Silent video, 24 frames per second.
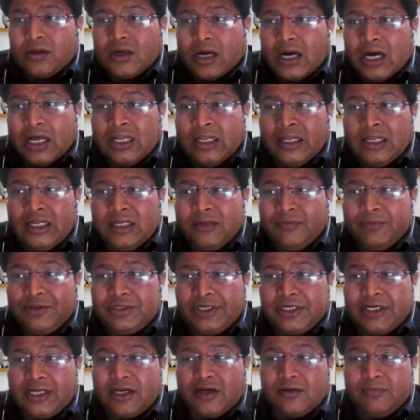
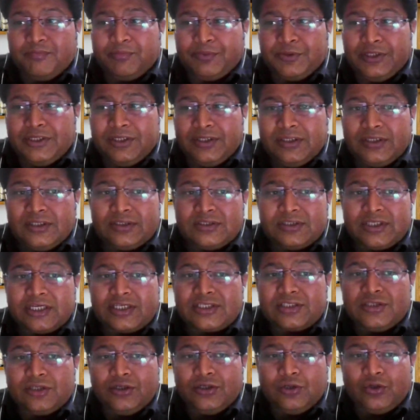Unlimited company,
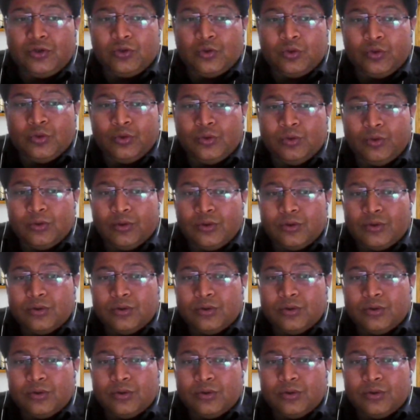section 2,